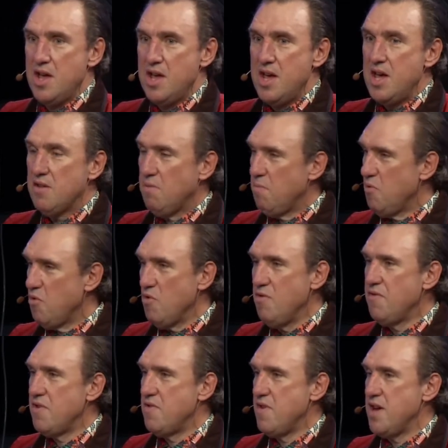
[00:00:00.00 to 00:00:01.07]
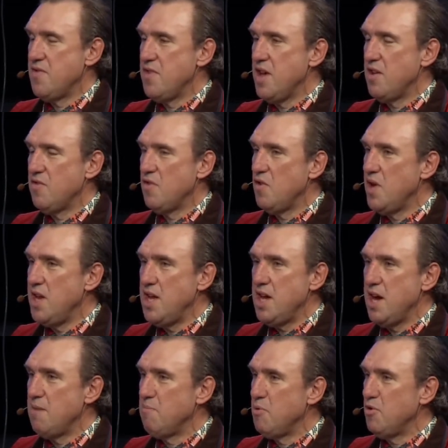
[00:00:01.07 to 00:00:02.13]
That's proven right there. So any
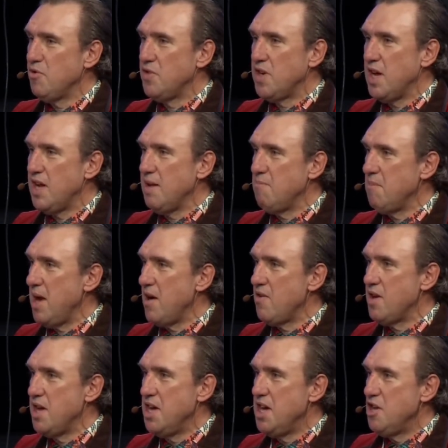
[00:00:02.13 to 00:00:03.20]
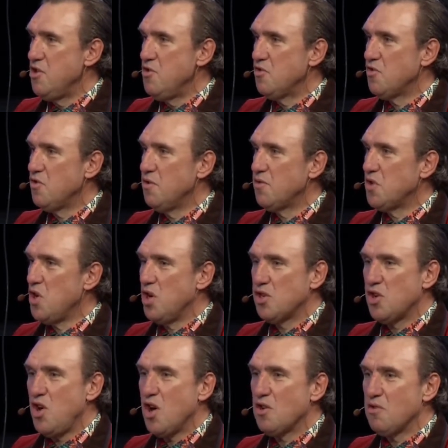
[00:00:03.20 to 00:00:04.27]
young person getting married, you serve God,
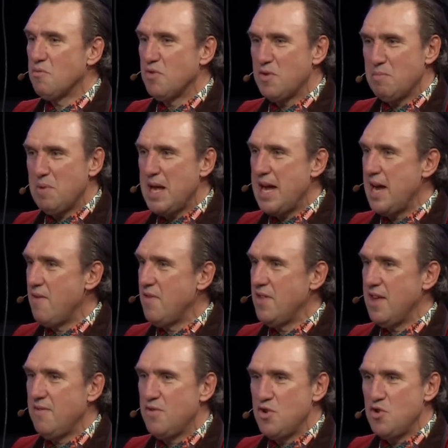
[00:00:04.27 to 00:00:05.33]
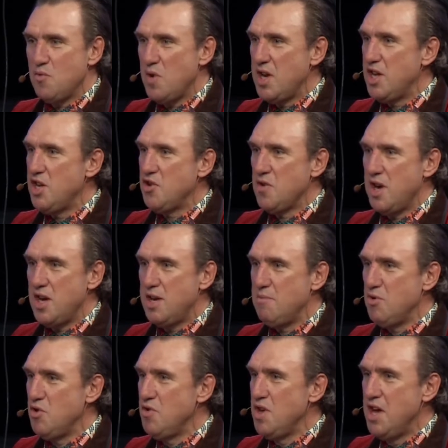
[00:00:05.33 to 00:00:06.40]
God will supply everything for your wedding, your
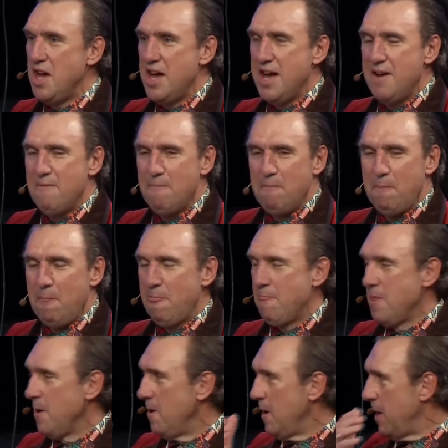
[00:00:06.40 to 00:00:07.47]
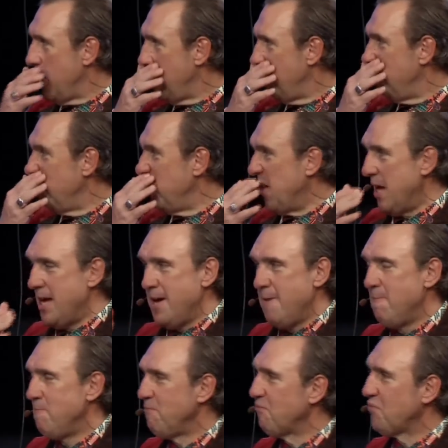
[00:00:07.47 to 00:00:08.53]
honeymoon, um,
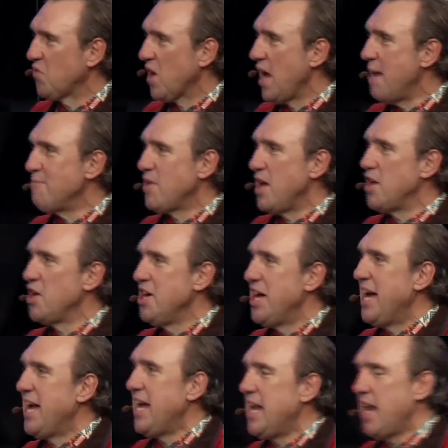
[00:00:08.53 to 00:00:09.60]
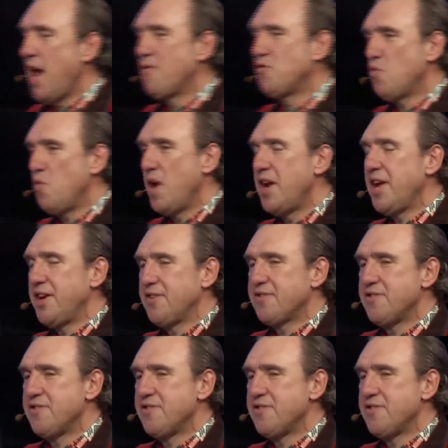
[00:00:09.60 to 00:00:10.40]
I'm telling you, he loves weddings.